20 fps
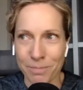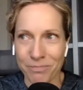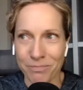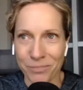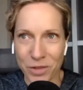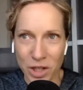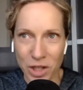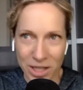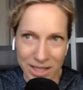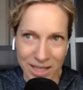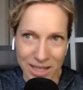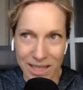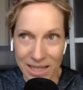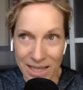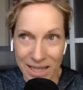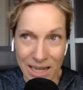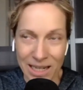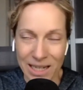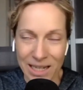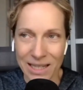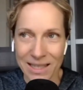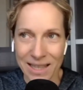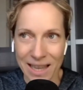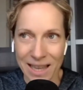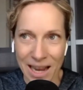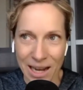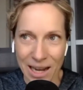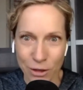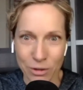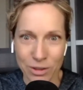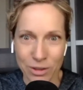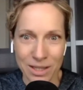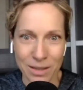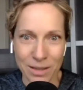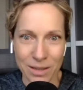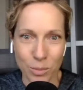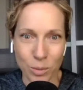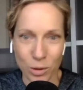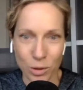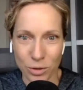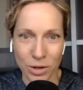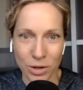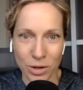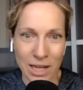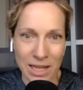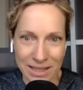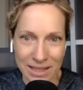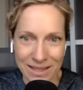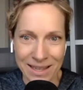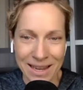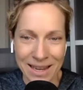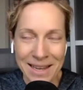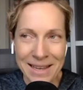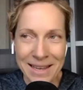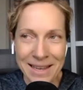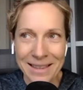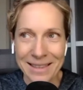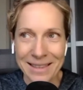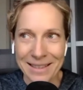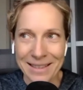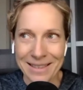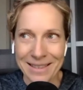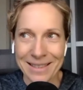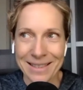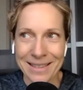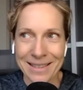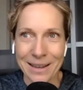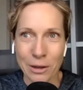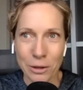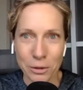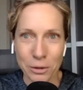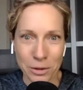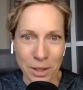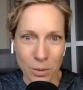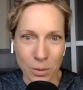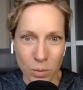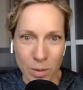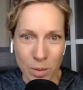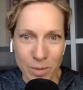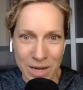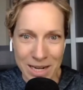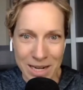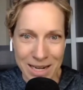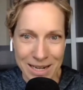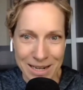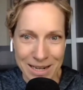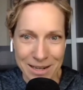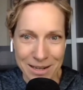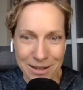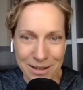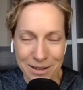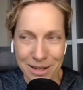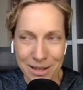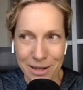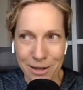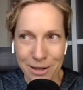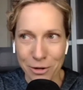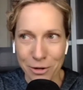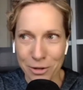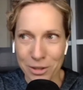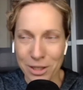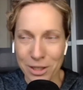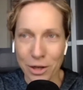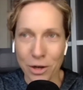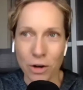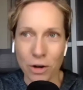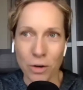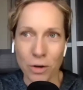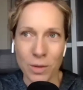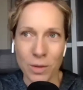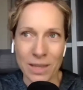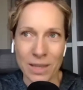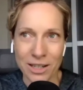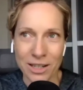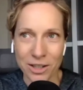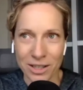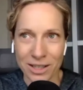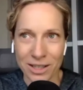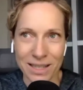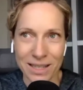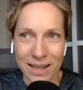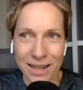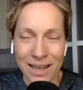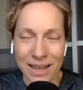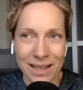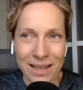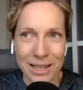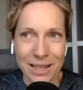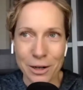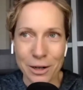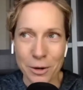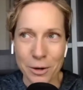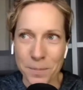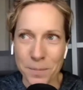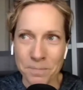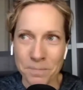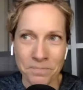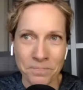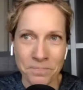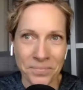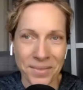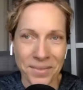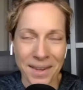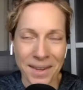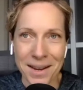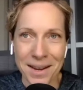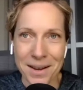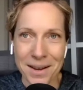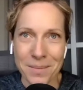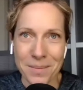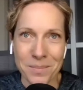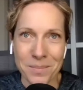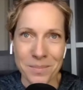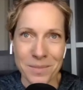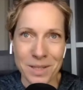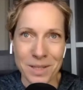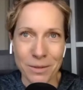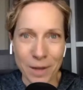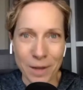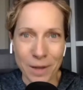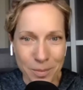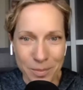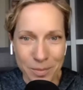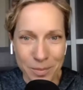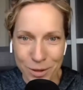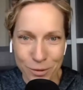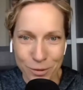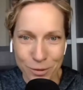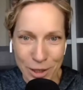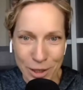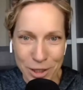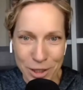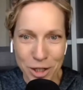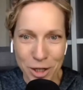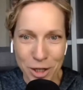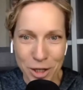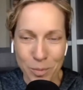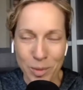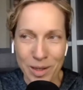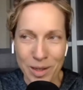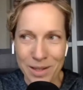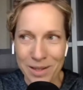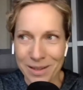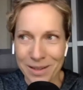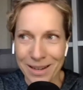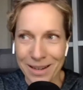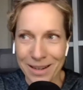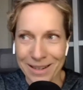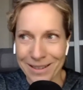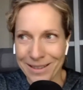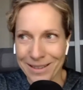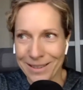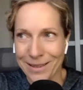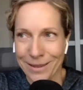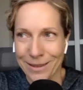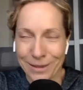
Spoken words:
Jessica Tandy as the actress that portrays this elderly woman in a nursing home, and they just, develop this friendship, and